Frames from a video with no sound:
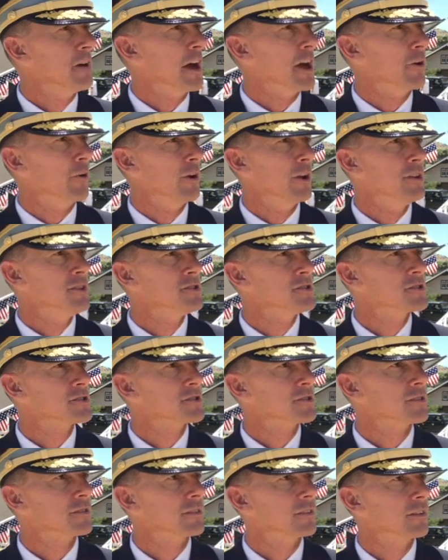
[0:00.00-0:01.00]
veterans,
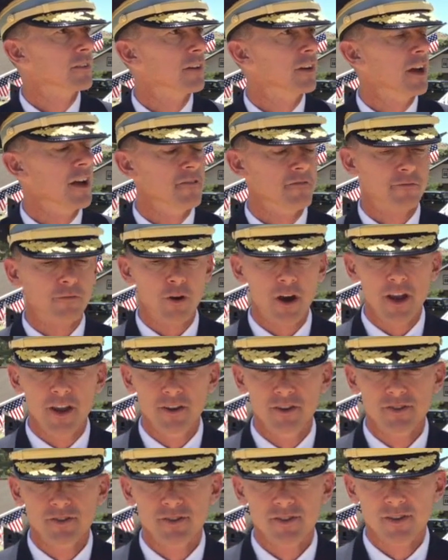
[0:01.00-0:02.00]
and
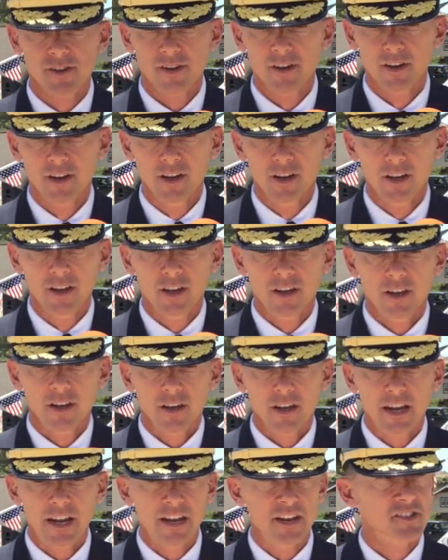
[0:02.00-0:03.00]
friends,
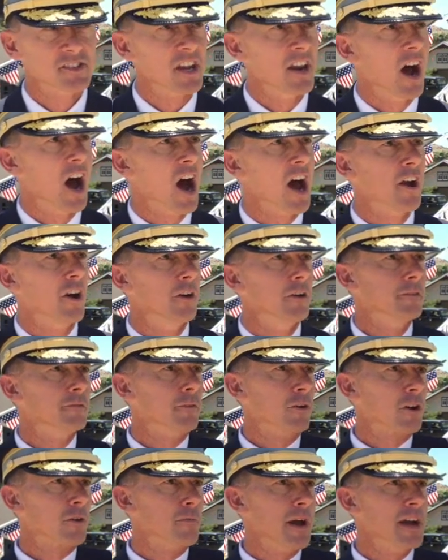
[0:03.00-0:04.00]
it is an honor
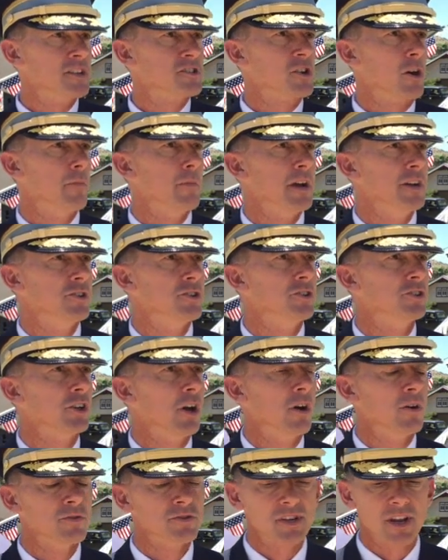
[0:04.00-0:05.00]
for Command Sergeant Major
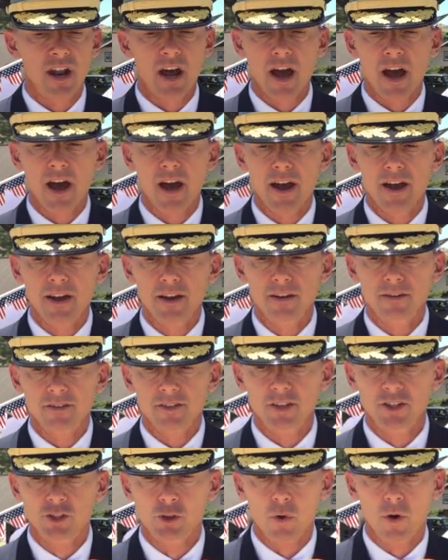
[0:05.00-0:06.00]
Jones and I
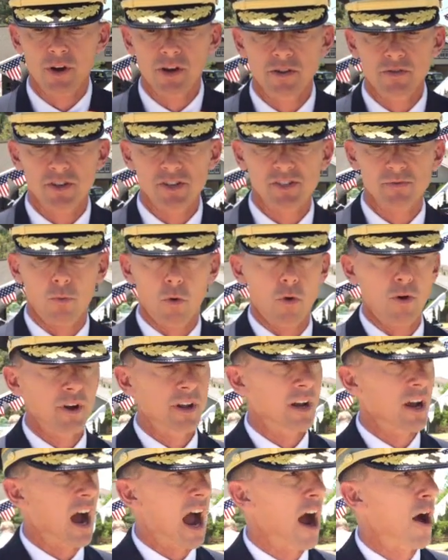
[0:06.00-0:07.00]
to join you this
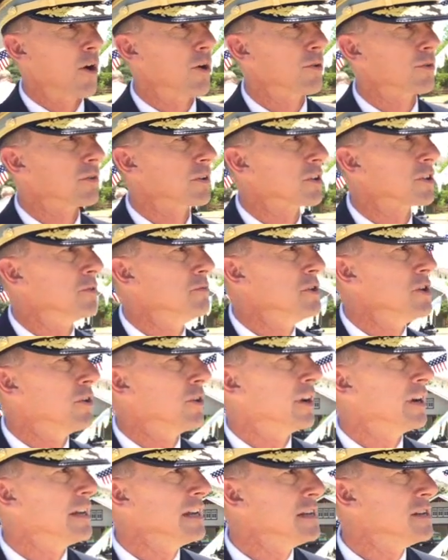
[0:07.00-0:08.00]
morning. Our
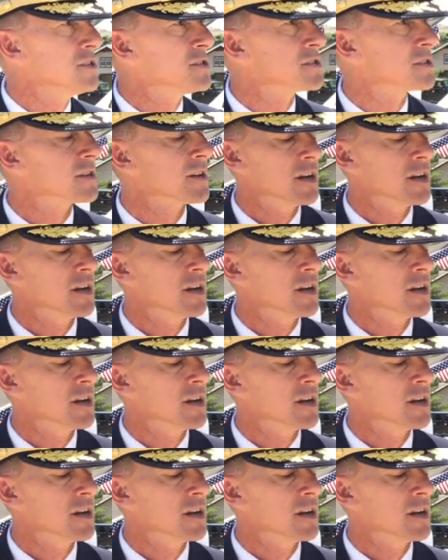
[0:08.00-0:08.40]
communities